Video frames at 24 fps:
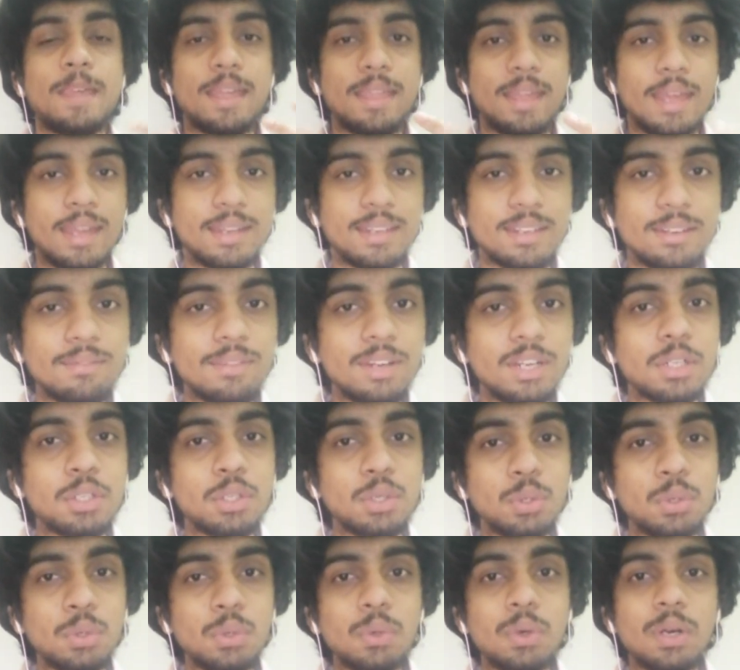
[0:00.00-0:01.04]
at
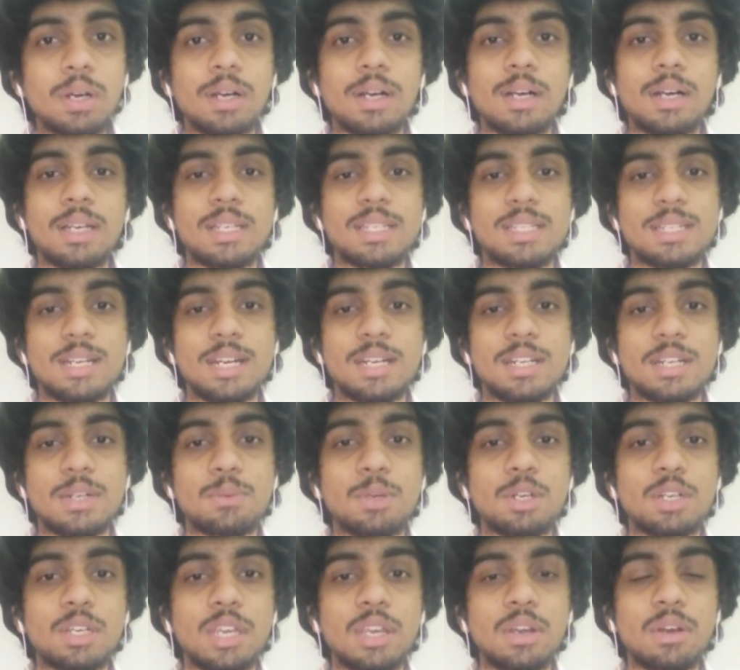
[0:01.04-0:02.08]
Invento, uh, I started
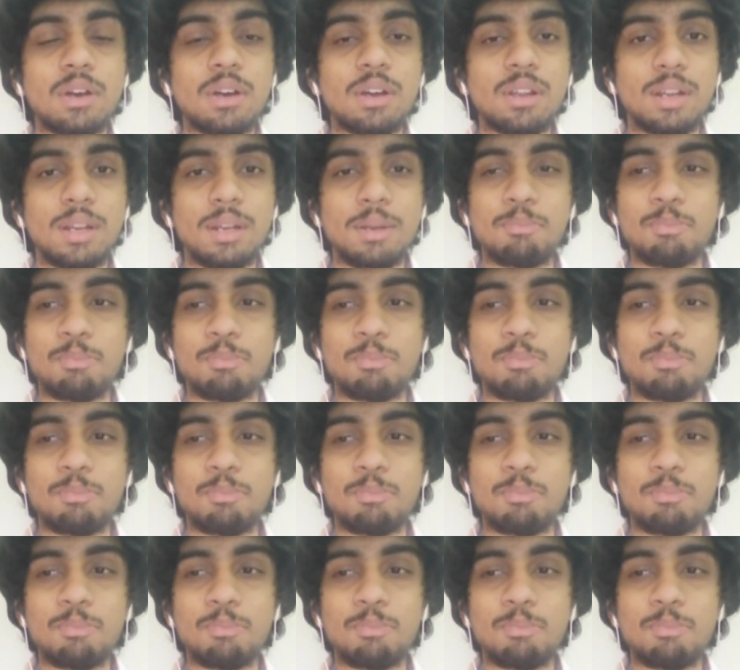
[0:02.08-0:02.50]
working on